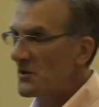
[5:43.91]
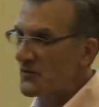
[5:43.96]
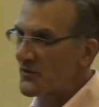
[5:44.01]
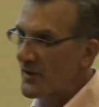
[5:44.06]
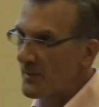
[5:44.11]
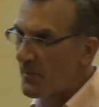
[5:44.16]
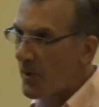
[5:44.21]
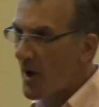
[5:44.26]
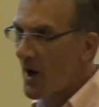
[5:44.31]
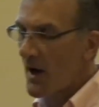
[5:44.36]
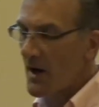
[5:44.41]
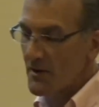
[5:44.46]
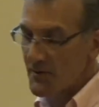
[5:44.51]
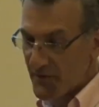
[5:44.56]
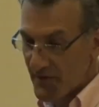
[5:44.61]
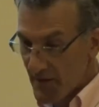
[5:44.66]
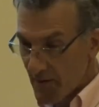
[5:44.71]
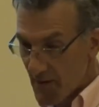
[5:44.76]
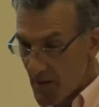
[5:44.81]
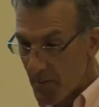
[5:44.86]
Just to
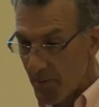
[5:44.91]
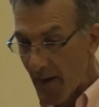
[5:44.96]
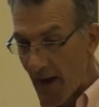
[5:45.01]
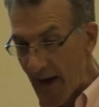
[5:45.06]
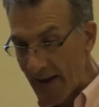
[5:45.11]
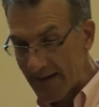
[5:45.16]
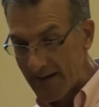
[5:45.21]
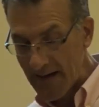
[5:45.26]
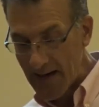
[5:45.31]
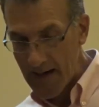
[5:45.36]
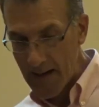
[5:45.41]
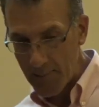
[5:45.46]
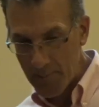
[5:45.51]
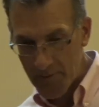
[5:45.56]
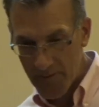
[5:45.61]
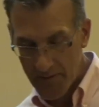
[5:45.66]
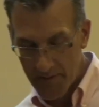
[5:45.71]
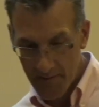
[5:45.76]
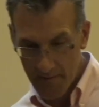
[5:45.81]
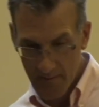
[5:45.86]
pause there and back
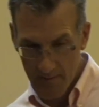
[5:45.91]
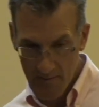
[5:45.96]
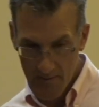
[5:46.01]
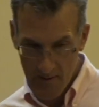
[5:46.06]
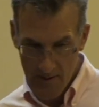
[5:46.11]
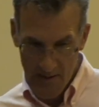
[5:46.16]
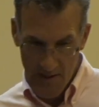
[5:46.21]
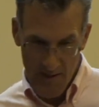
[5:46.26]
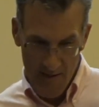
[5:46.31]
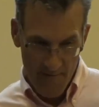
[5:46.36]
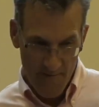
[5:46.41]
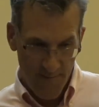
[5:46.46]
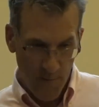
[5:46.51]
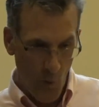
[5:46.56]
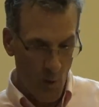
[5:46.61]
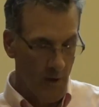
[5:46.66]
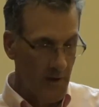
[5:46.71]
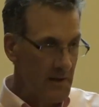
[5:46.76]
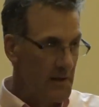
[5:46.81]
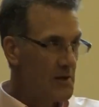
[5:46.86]
up,
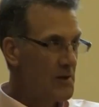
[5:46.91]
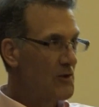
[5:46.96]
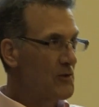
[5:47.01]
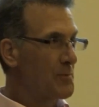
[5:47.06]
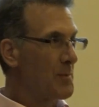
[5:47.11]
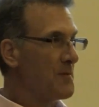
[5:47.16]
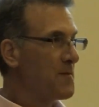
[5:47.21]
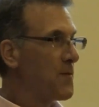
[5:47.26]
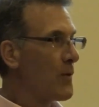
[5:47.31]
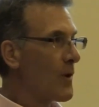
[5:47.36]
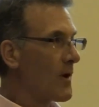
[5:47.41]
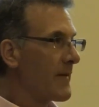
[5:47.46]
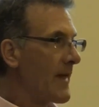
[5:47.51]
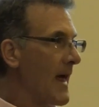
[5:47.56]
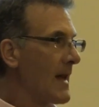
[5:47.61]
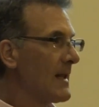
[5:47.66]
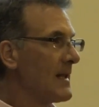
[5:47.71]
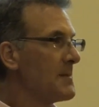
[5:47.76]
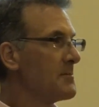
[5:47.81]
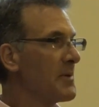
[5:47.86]
four years before
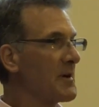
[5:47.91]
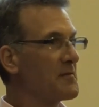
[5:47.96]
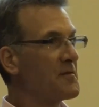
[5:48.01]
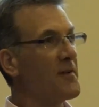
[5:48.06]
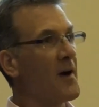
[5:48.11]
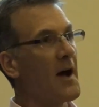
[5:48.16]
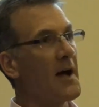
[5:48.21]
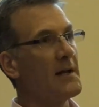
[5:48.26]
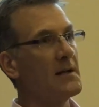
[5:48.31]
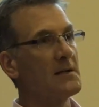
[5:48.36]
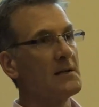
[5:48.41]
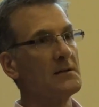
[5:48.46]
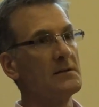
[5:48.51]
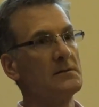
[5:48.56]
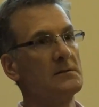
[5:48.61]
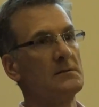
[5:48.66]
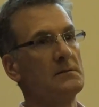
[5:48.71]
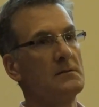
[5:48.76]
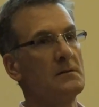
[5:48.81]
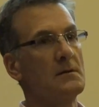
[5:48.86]
that Olympic
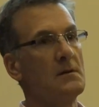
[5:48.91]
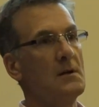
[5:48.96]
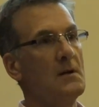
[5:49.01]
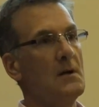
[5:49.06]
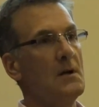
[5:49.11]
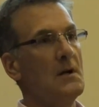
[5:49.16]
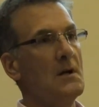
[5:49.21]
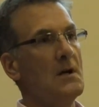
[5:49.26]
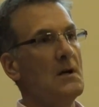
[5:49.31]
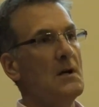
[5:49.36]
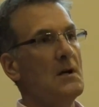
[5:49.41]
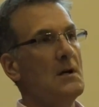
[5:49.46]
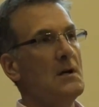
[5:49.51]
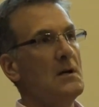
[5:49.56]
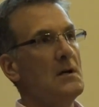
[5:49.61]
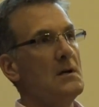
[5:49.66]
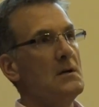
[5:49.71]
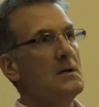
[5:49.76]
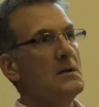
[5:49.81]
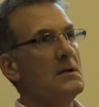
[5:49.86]
final,
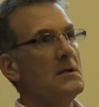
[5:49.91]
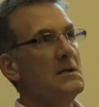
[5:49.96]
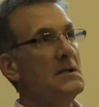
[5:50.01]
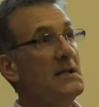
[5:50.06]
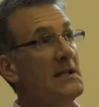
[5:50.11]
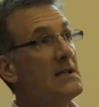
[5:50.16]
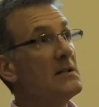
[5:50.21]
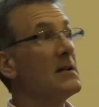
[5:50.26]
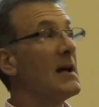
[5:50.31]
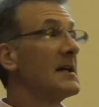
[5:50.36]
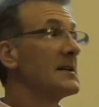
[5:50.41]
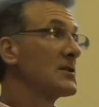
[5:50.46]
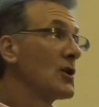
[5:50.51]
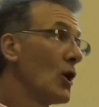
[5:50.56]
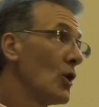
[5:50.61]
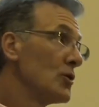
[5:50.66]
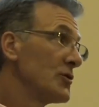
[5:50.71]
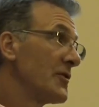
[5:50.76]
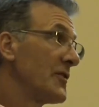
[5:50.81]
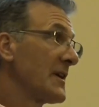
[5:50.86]
Neil had
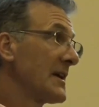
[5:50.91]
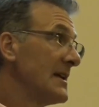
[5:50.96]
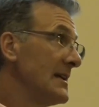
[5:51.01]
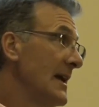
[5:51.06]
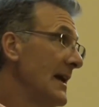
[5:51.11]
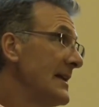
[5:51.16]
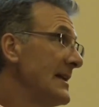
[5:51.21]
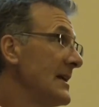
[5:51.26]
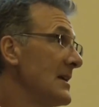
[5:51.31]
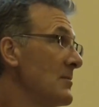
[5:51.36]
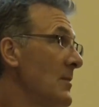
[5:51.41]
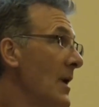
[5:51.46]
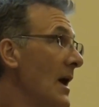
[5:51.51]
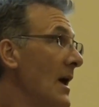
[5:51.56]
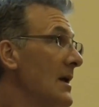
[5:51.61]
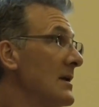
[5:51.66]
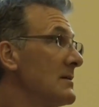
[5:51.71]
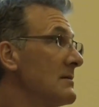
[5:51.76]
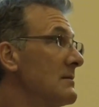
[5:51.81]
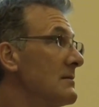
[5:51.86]
coached the Canadian
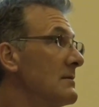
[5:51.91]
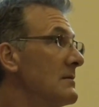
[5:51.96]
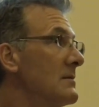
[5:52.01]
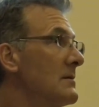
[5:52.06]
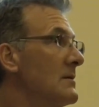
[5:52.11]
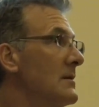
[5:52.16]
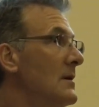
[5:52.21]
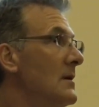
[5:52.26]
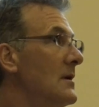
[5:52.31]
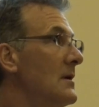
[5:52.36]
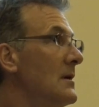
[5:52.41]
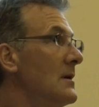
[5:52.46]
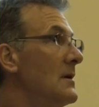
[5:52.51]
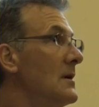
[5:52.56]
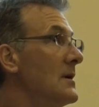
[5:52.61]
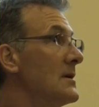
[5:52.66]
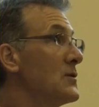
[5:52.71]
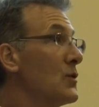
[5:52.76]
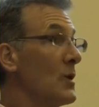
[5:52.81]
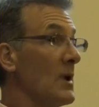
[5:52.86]
men
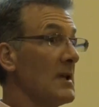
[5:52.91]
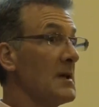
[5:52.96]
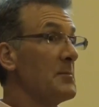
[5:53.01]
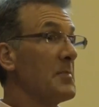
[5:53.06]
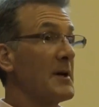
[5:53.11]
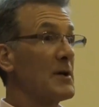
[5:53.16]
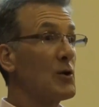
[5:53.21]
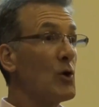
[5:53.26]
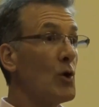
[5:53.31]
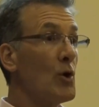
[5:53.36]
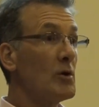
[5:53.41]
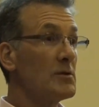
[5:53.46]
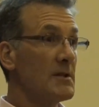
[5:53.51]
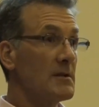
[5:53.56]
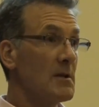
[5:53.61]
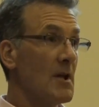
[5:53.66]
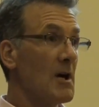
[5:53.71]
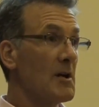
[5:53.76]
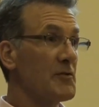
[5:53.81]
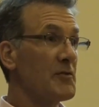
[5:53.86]
to an Olympic gold
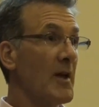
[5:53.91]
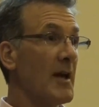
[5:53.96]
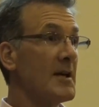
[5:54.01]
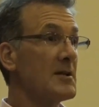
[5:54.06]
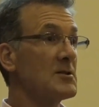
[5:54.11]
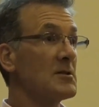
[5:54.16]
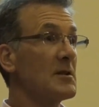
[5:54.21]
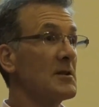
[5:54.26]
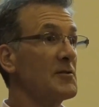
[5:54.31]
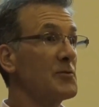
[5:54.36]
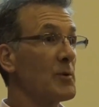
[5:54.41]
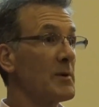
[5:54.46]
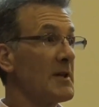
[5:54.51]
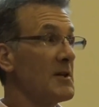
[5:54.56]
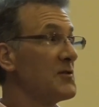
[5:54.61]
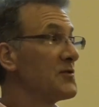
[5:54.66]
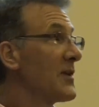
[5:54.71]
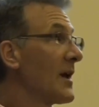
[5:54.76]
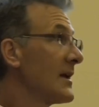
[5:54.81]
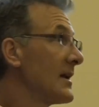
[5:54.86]
in Los Angeles, where
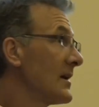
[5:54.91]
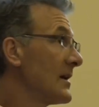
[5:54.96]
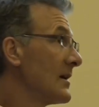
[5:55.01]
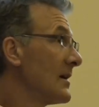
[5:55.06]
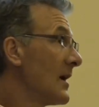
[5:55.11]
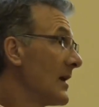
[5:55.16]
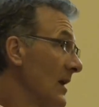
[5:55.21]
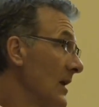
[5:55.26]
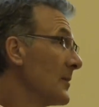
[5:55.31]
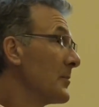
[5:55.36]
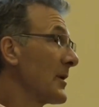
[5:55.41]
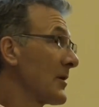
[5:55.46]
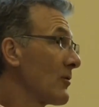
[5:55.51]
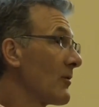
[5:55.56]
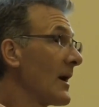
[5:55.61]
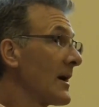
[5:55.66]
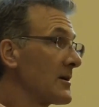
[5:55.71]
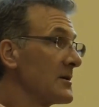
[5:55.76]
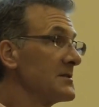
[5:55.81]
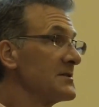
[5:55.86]
they set a, an Olympic
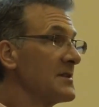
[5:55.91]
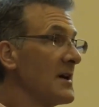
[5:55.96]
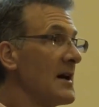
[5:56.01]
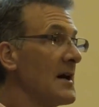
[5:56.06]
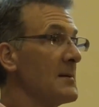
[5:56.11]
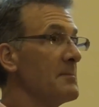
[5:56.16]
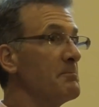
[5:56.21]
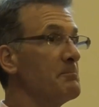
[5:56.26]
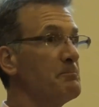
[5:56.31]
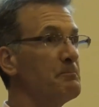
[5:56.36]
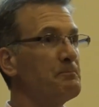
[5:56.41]
record time.